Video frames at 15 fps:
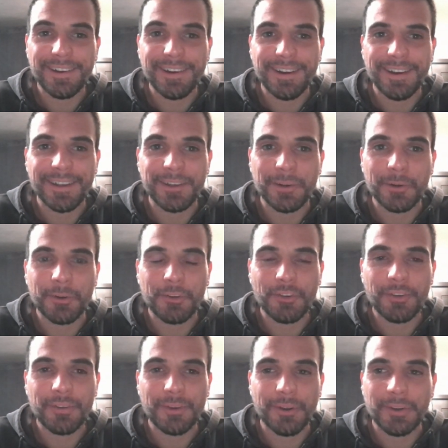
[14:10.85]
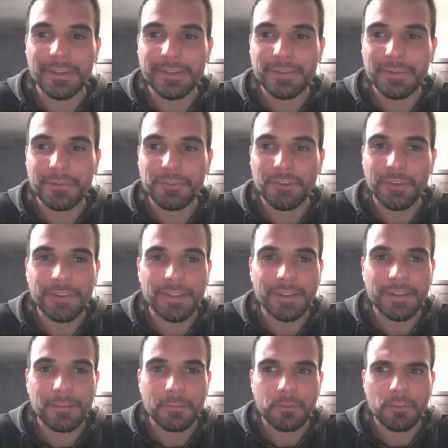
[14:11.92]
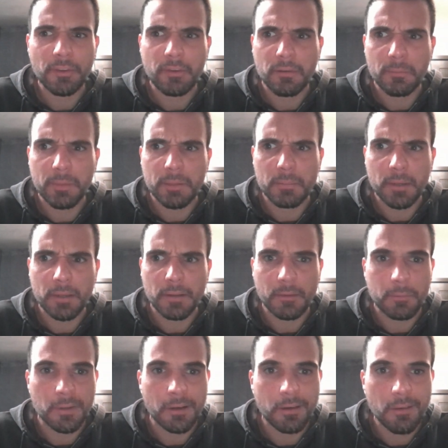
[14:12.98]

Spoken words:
I know, she's a goddess of justice, but she's a little bit mad as well.